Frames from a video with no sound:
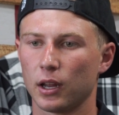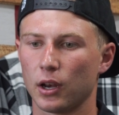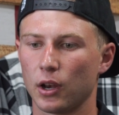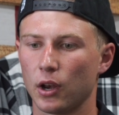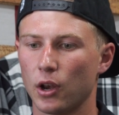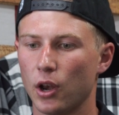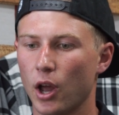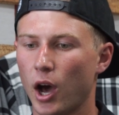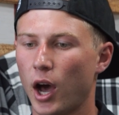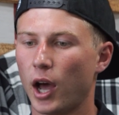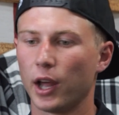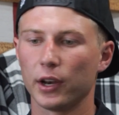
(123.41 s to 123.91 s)

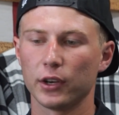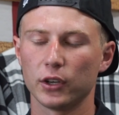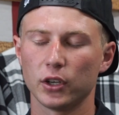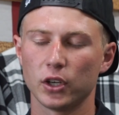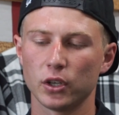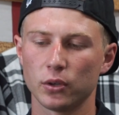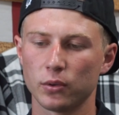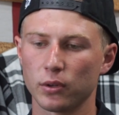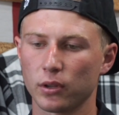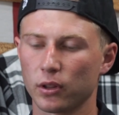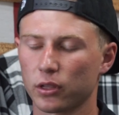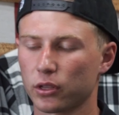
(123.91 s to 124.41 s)
not
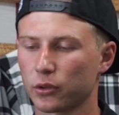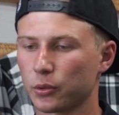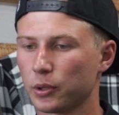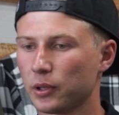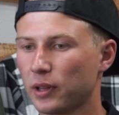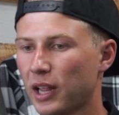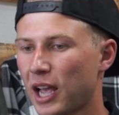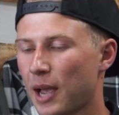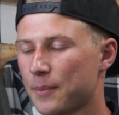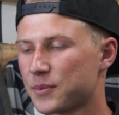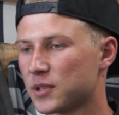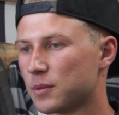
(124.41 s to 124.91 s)
doing 3
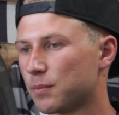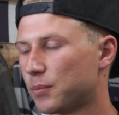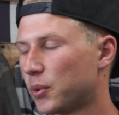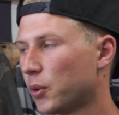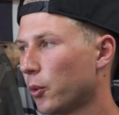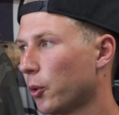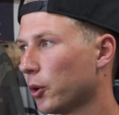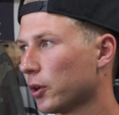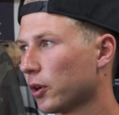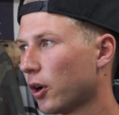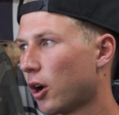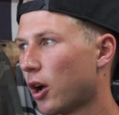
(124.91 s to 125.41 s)
laps and
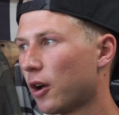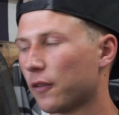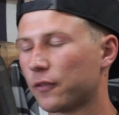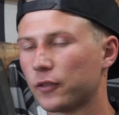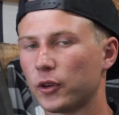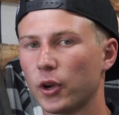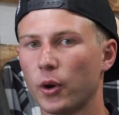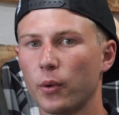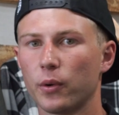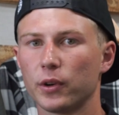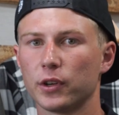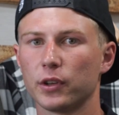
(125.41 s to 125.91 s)
pulling off,
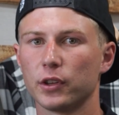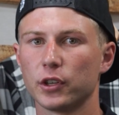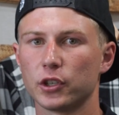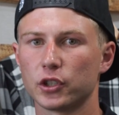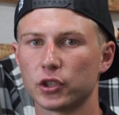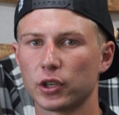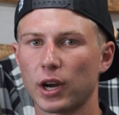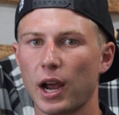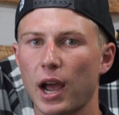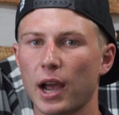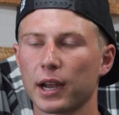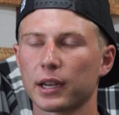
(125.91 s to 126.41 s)
going to the
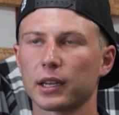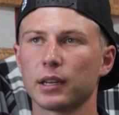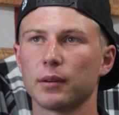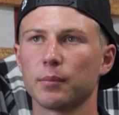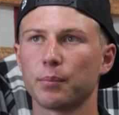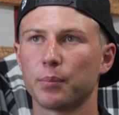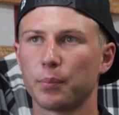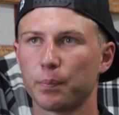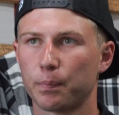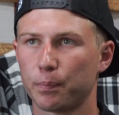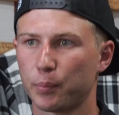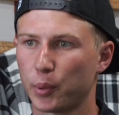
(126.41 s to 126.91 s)
track and
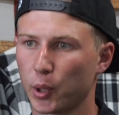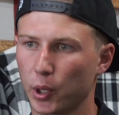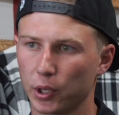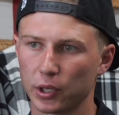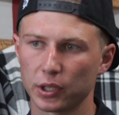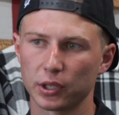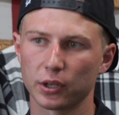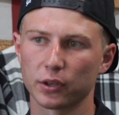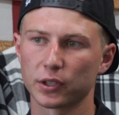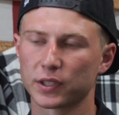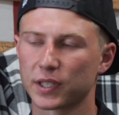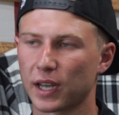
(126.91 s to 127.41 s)

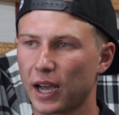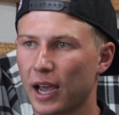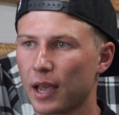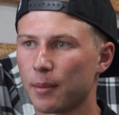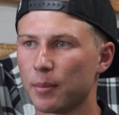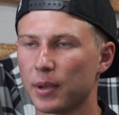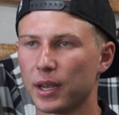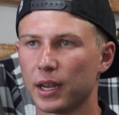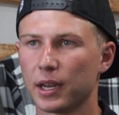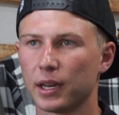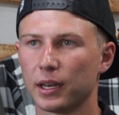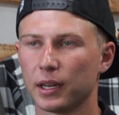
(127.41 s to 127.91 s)
putting your
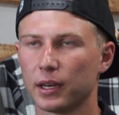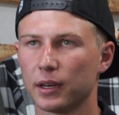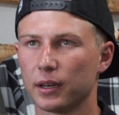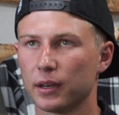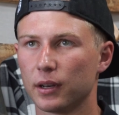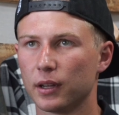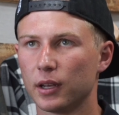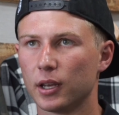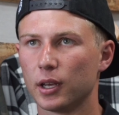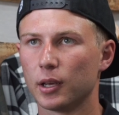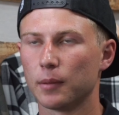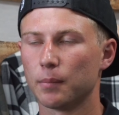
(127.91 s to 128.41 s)
time in and
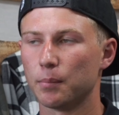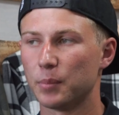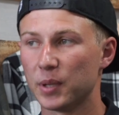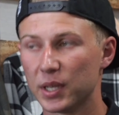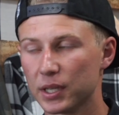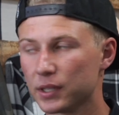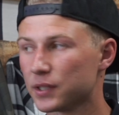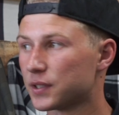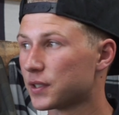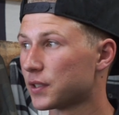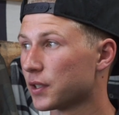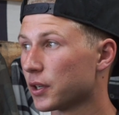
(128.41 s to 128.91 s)

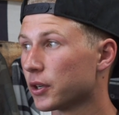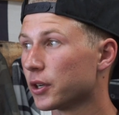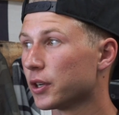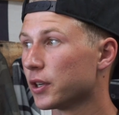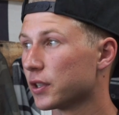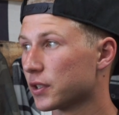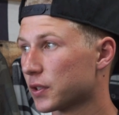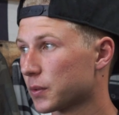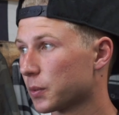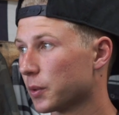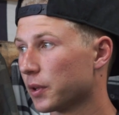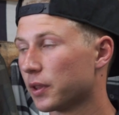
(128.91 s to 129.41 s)
being
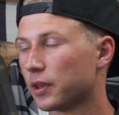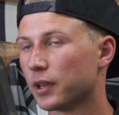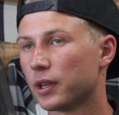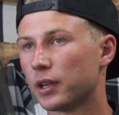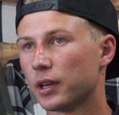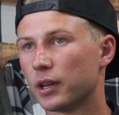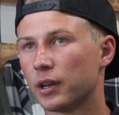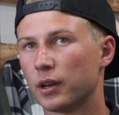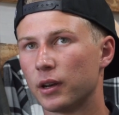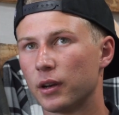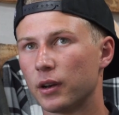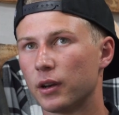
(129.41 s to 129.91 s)
serious with
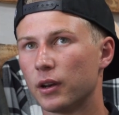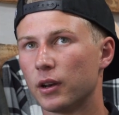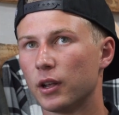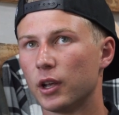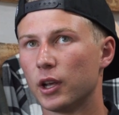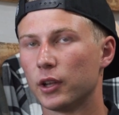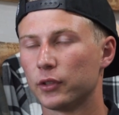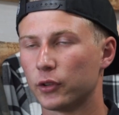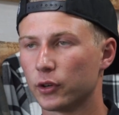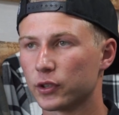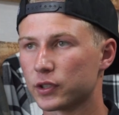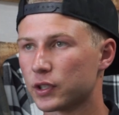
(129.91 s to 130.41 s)
it. And
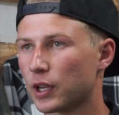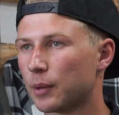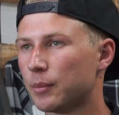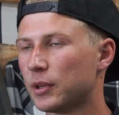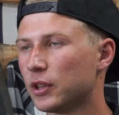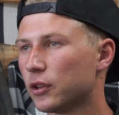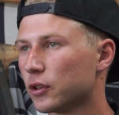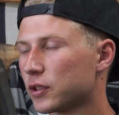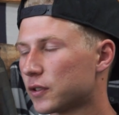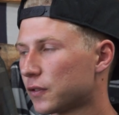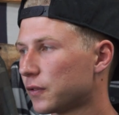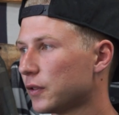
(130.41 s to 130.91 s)
there's
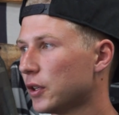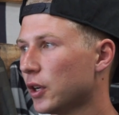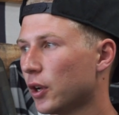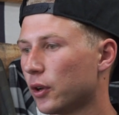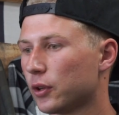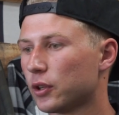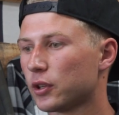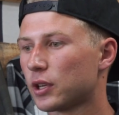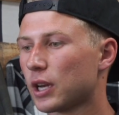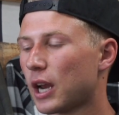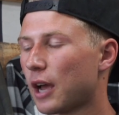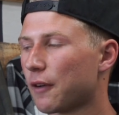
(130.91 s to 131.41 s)

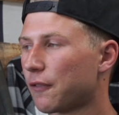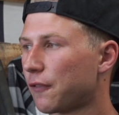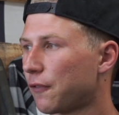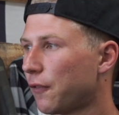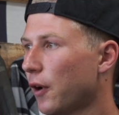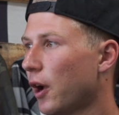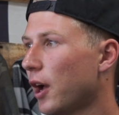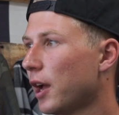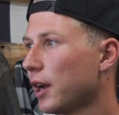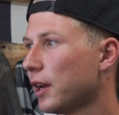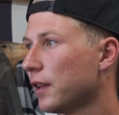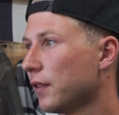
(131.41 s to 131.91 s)
you can have
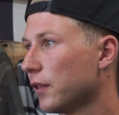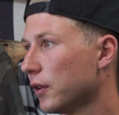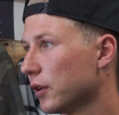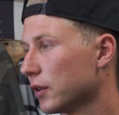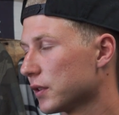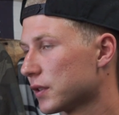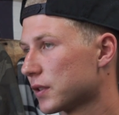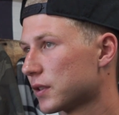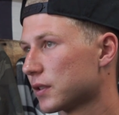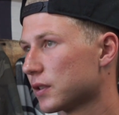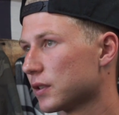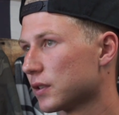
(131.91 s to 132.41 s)
fun, and
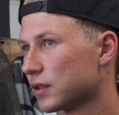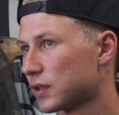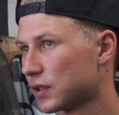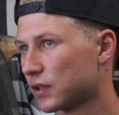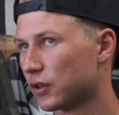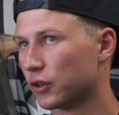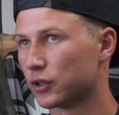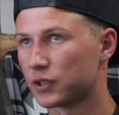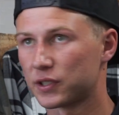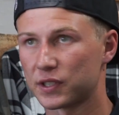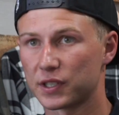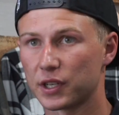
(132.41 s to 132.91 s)
there's
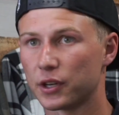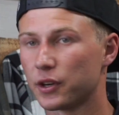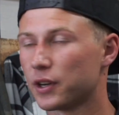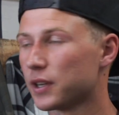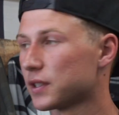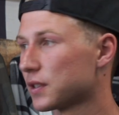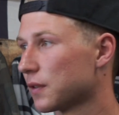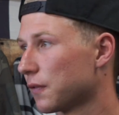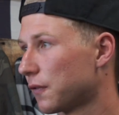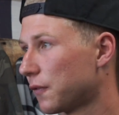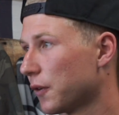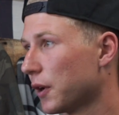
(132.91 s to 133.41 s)
serious and